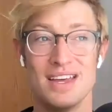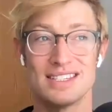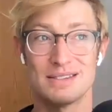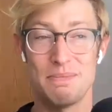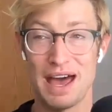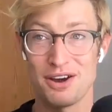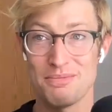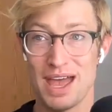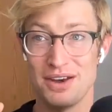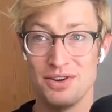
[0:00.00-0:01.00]

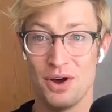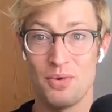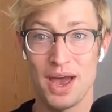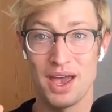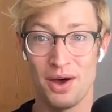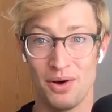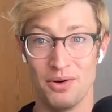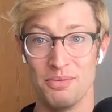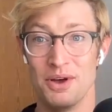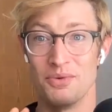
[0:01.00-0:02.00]
spider-man no way
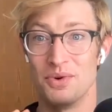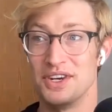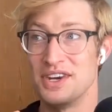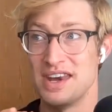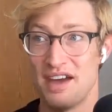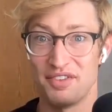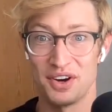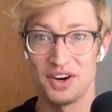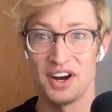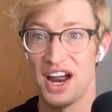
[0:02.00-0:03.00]
home would
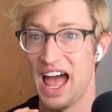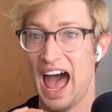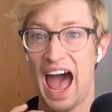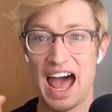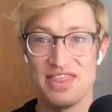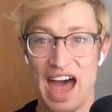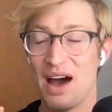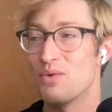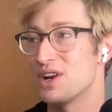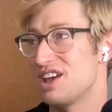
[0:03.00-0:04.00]
never I,
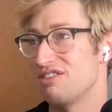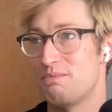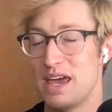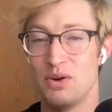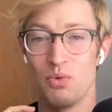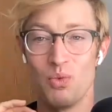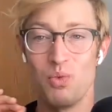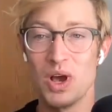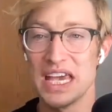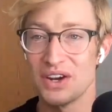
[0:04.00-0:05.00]
that would have been
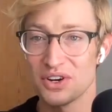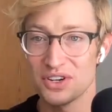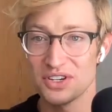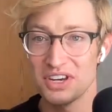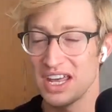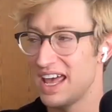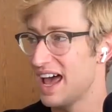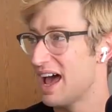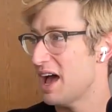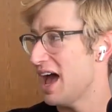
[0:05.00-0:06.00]
weird
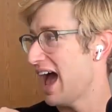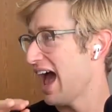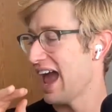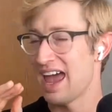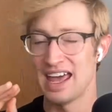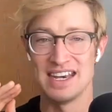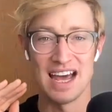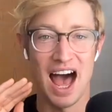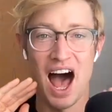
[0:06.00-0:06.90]
mm-hmm. and